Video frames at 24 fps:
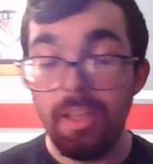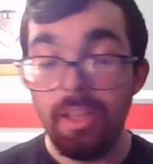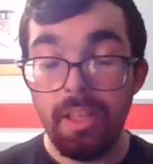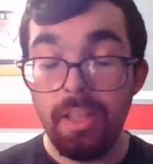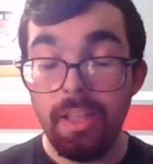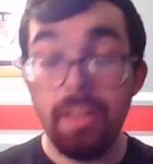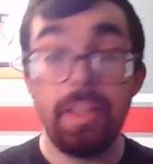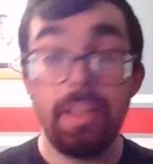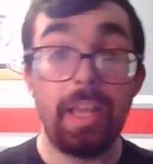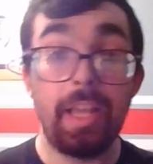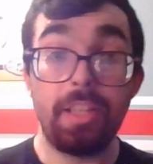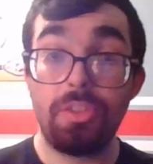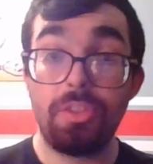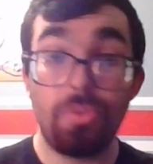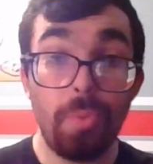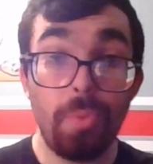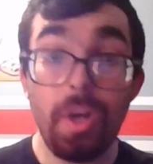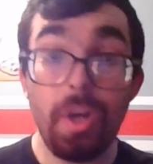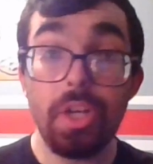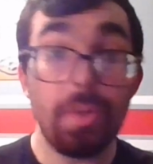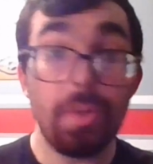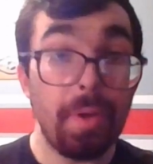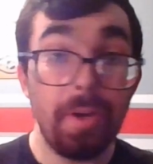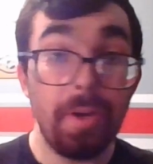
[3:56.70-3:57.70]
that's when
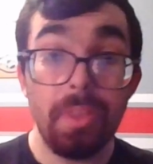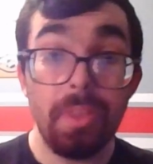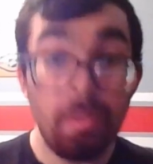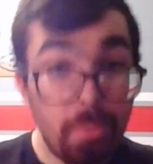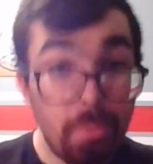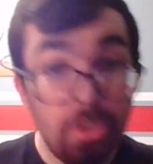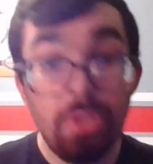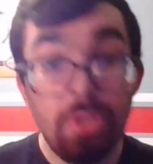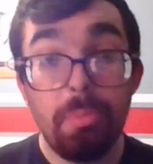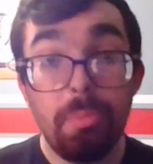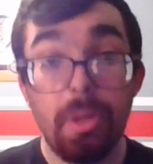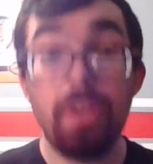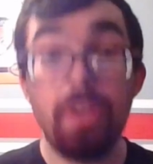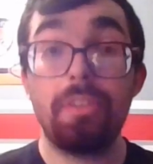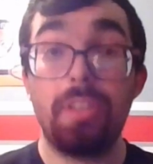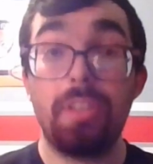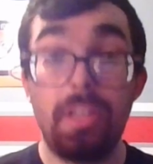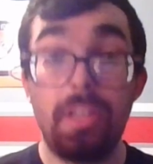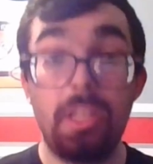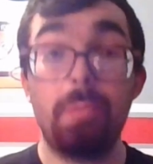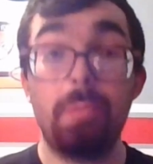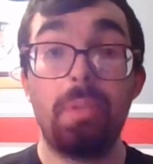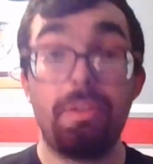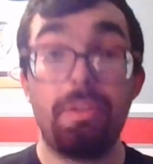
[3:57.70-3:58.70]
you hear the boo birds a
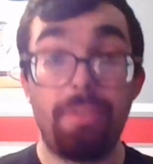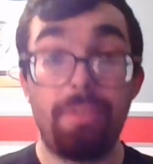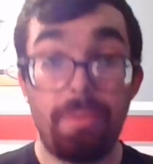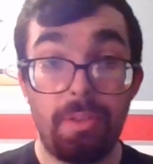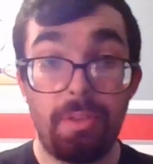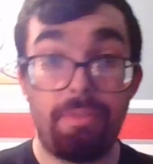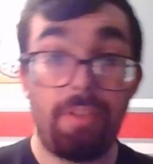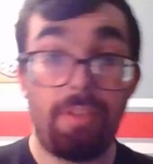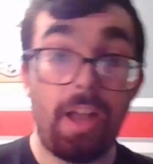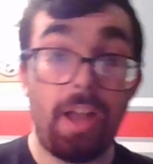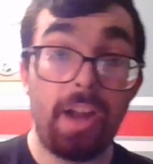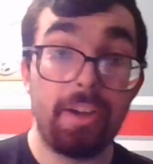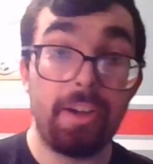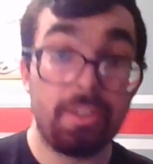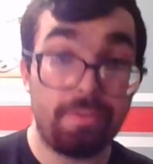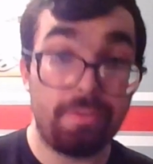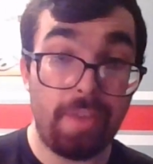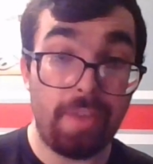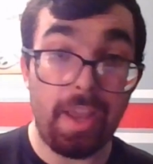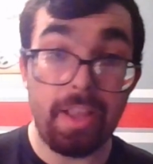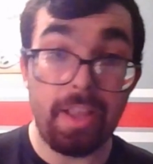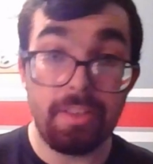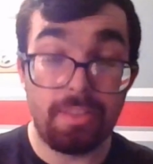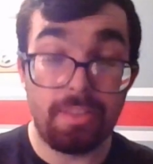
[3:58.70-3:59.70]
little bit from the Flyers
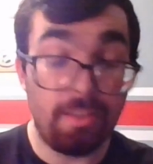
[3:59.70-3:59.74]
fans, the